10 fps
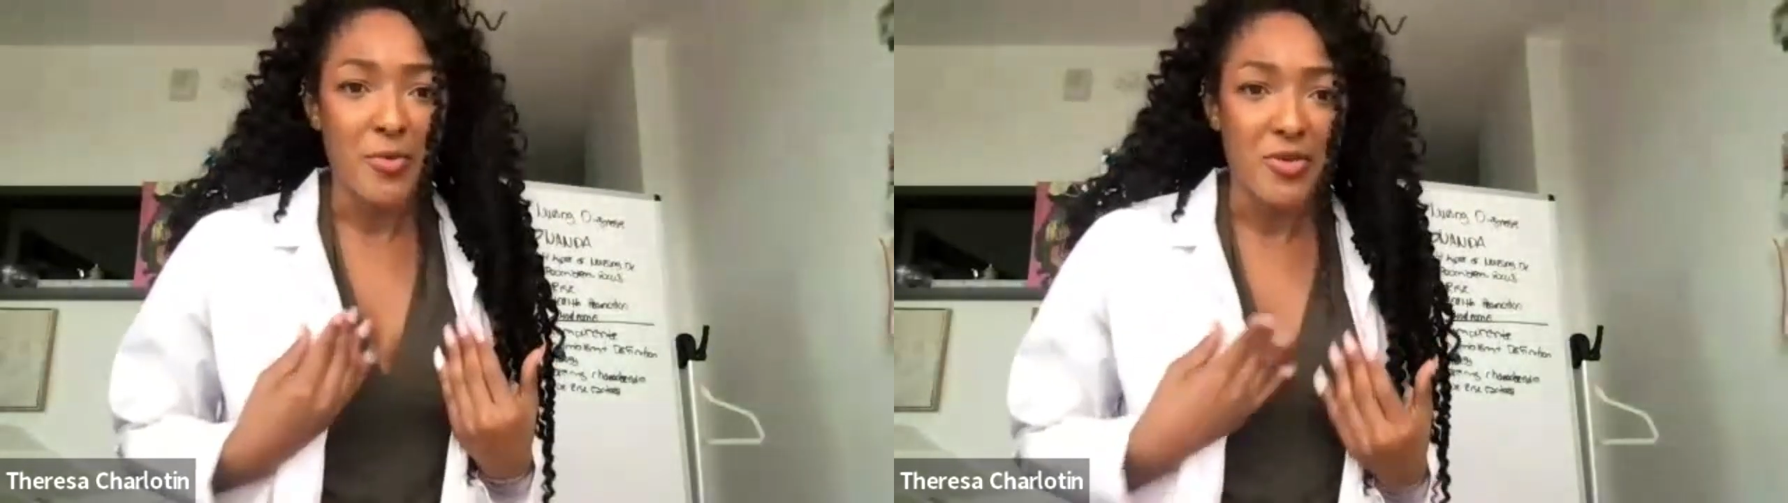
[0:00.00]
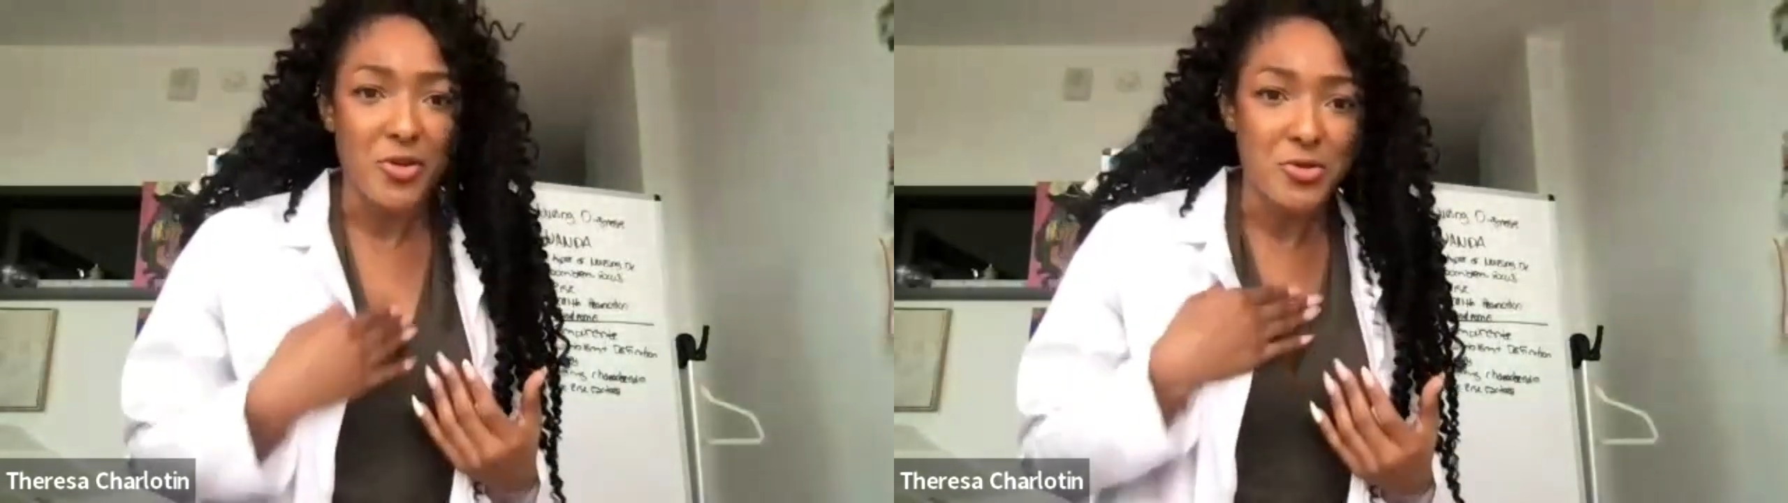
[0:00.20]

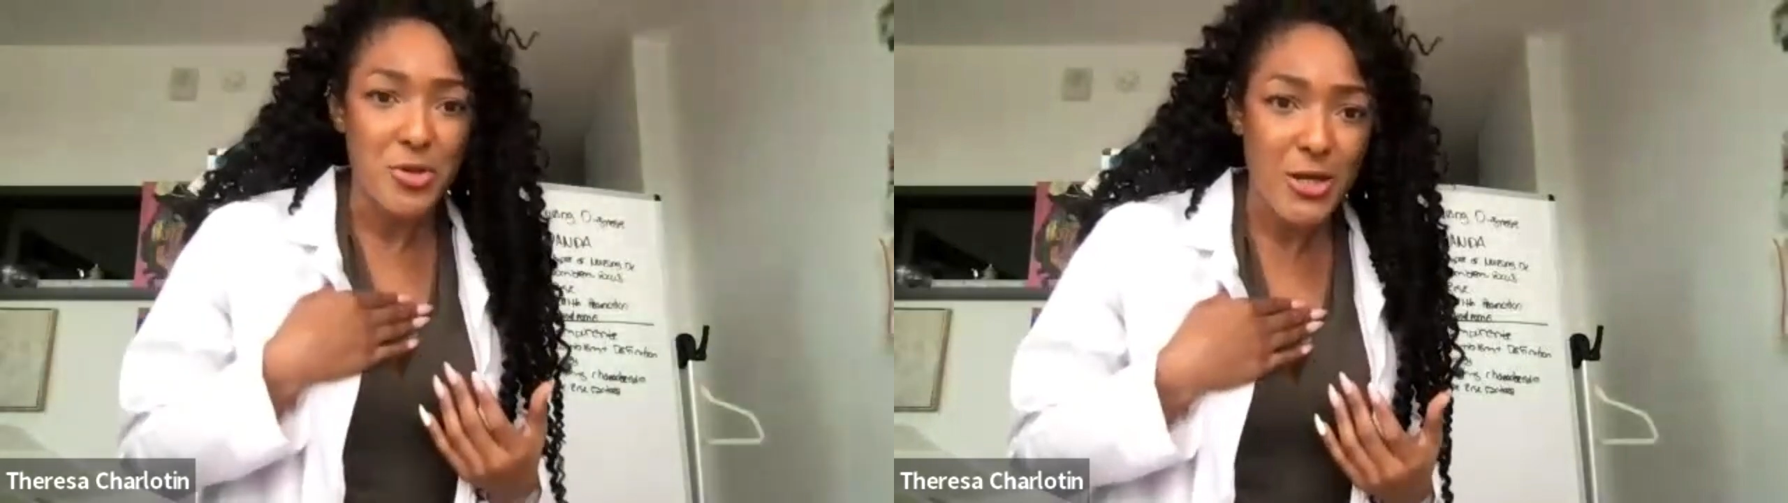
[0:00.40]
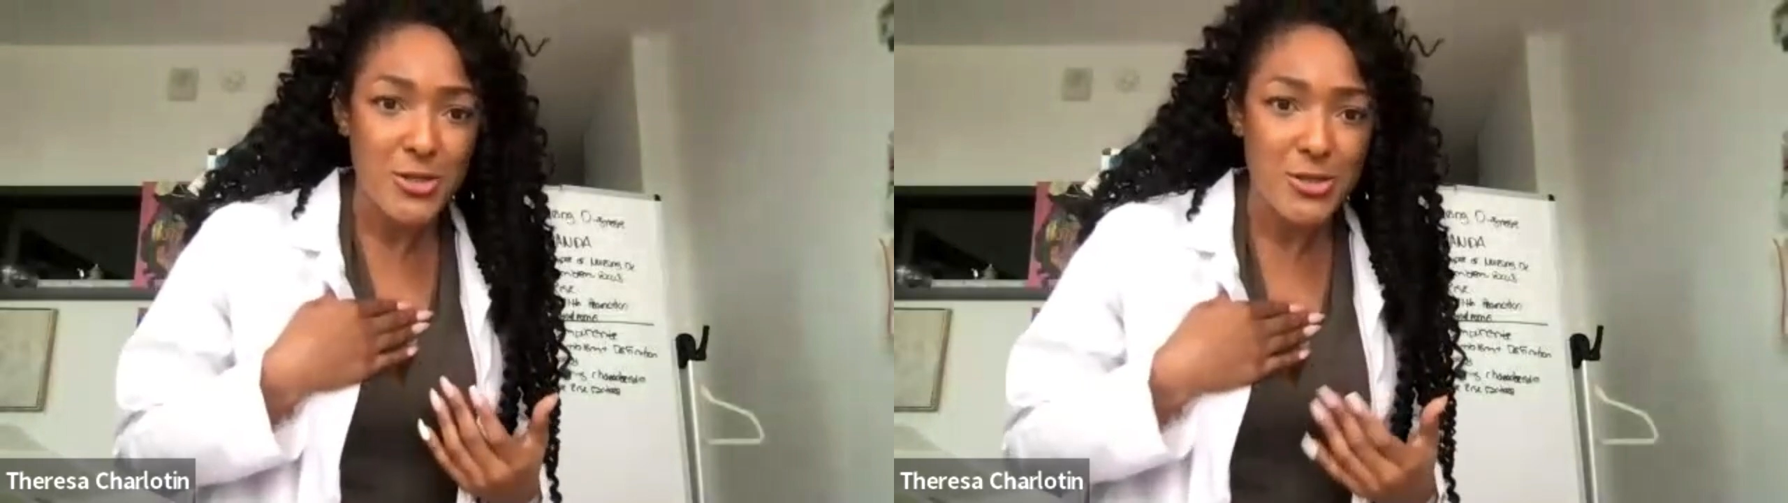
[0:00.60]
open their
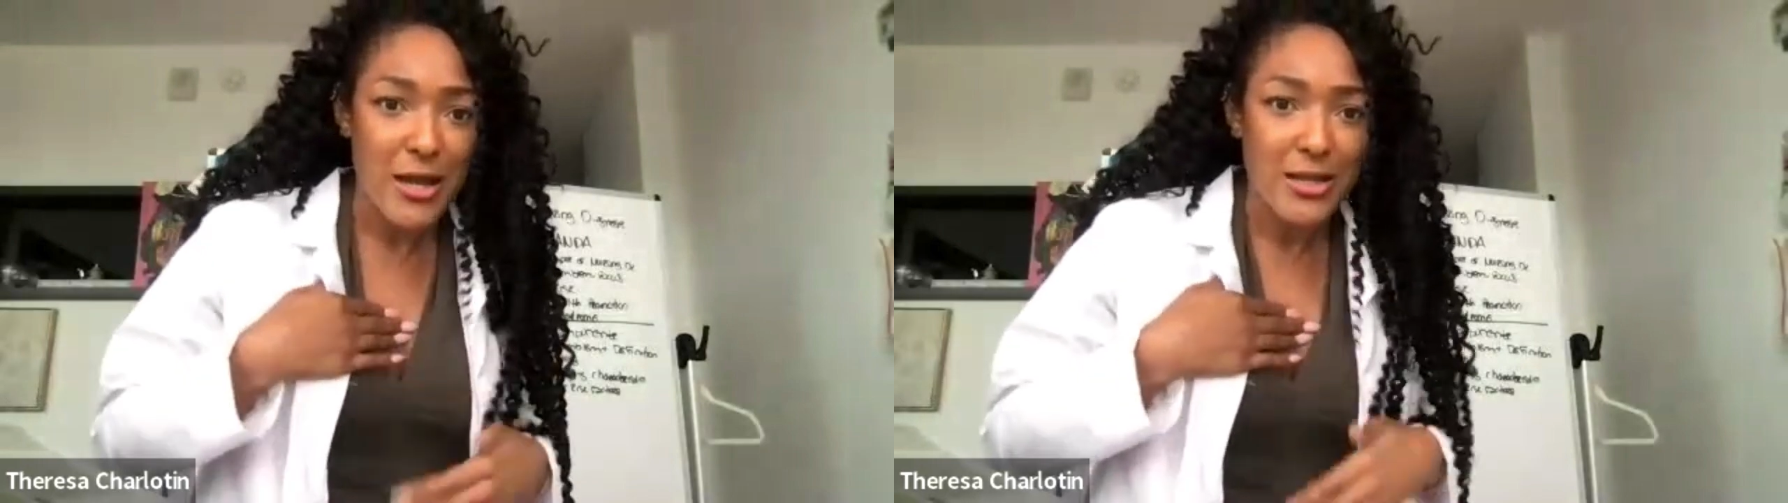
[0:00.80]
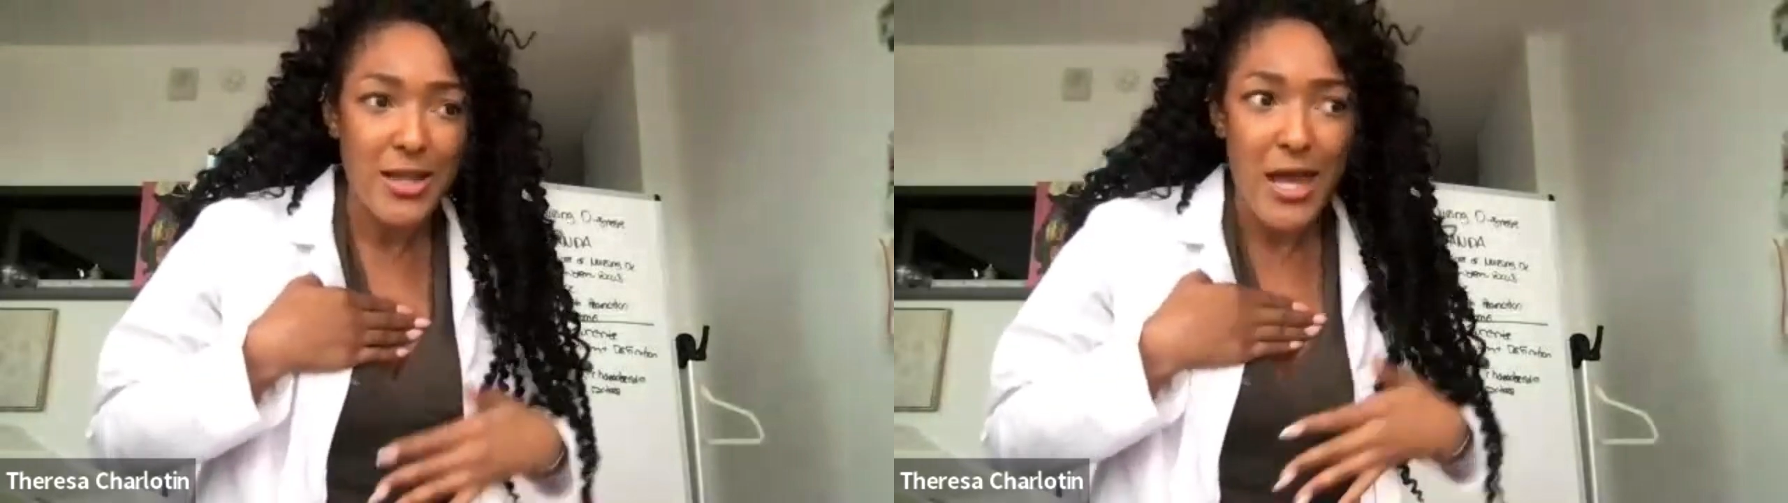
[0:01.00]
chest so
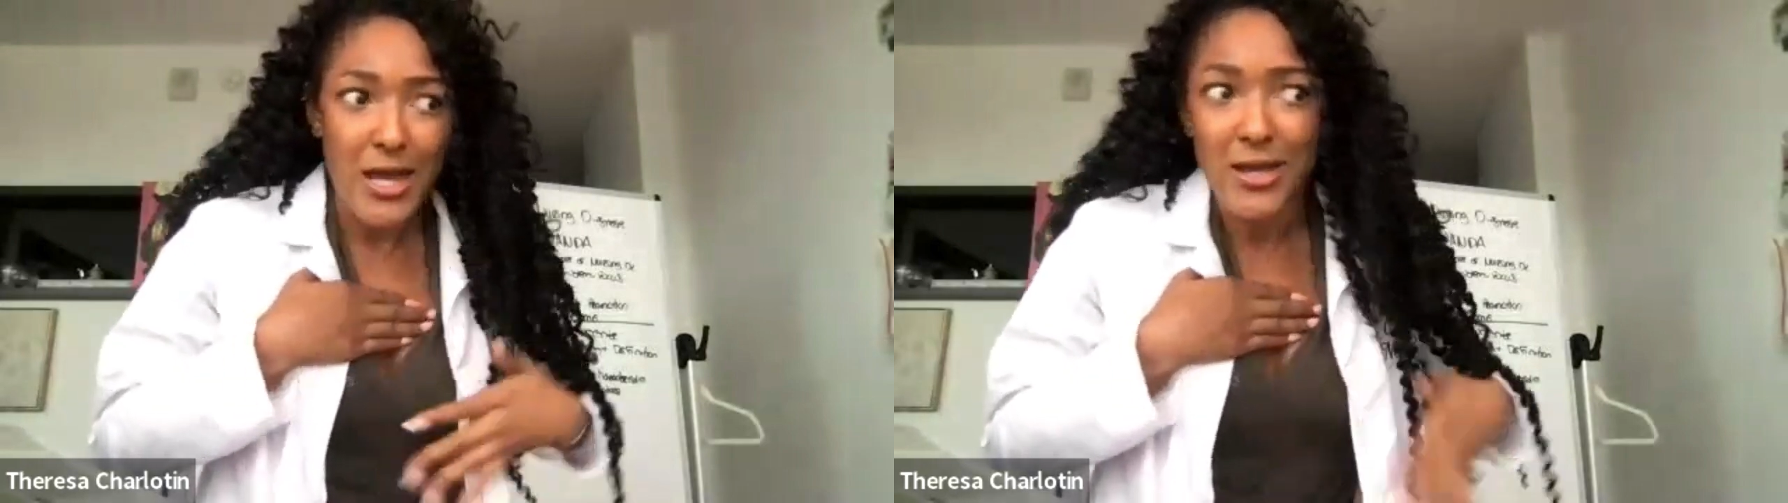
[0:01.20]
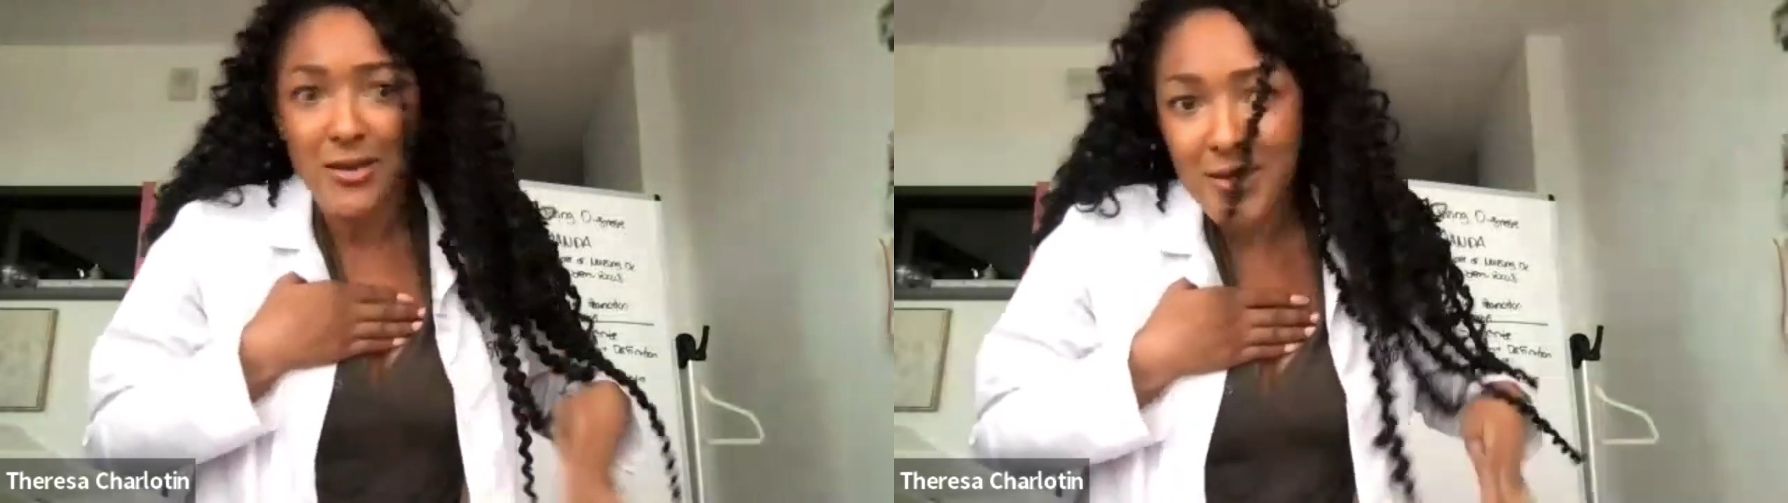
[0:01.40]
I can
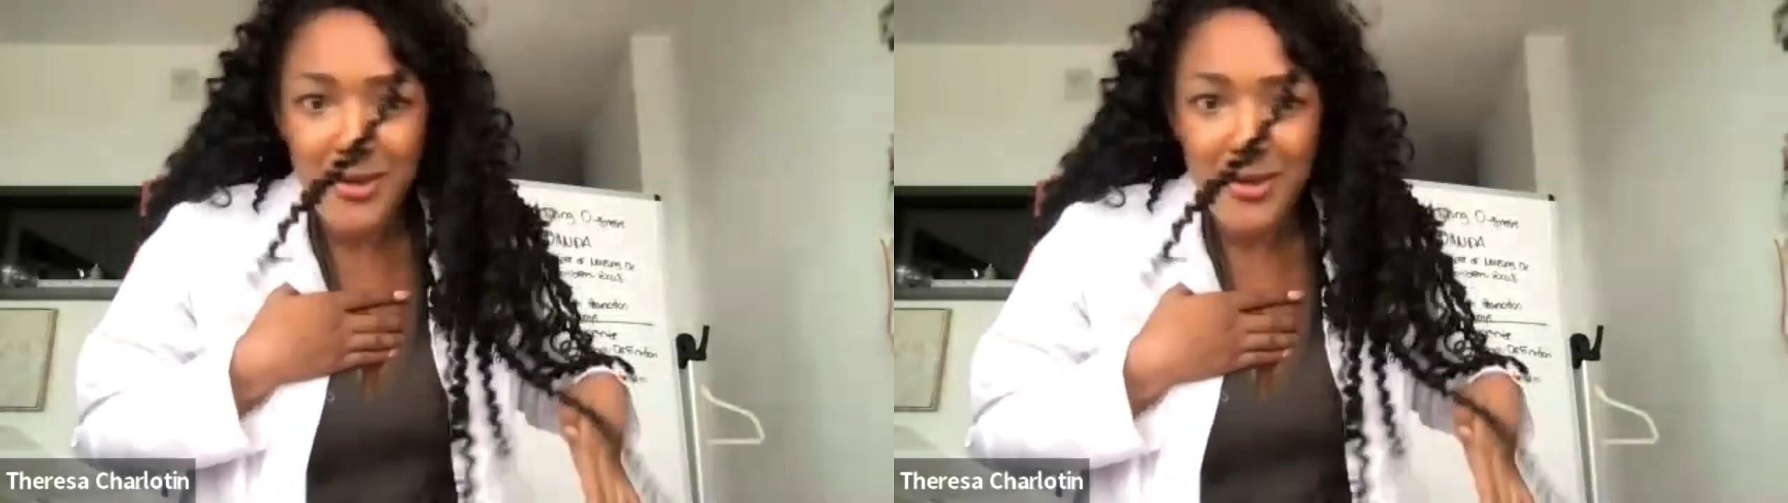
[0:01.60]
like